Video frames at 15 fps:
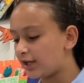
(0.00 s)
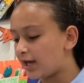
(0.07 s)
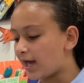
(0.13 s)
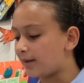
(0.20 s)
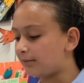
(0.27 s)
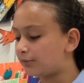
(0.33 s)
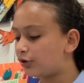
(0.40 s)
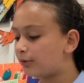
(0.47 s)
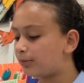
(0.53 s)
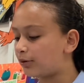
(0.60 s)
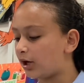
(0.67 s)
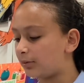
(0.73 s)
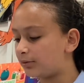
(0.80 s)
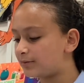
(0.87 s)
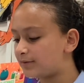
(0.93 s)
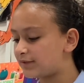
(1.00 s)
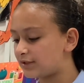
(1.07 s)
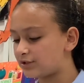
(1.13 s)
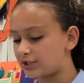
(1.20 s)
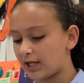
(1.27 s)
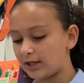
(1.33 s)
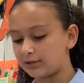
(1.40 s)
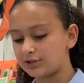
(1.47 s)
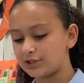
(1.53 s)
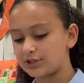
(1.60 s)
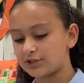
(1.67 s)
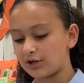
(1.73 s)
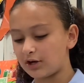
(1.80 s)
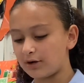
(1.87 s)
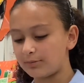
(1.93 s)
and more problems and challenges
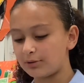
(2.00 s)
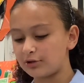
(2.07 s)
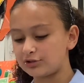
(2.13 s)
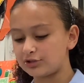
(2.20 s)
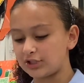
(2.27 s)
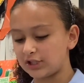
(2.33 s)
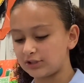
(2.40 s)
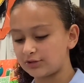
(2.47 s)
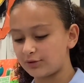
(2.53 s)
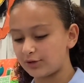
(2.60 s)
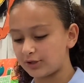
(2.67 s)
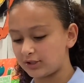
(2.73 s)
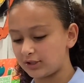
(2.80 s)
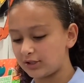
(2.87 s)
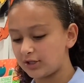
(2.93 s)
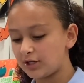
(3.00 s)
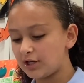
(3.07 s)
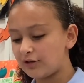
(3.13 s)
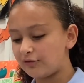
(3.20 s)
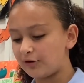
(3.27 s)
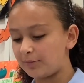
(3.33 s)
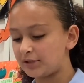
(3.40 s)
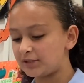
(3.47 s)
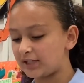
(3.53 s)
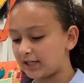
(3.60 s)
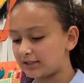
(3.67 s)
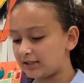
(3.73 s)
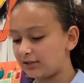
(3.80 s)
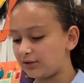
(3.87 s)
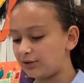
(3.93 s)
start approaching to Horton for
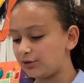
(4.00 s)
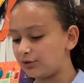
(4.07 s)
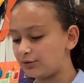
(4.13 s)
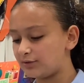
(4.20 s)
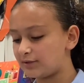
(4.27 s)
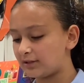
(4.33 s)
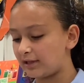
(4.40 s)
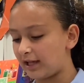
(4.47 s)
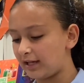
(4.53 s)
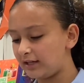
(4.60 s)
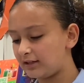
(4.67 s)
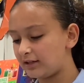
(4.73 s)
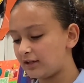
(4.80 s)
protecting the Whos, like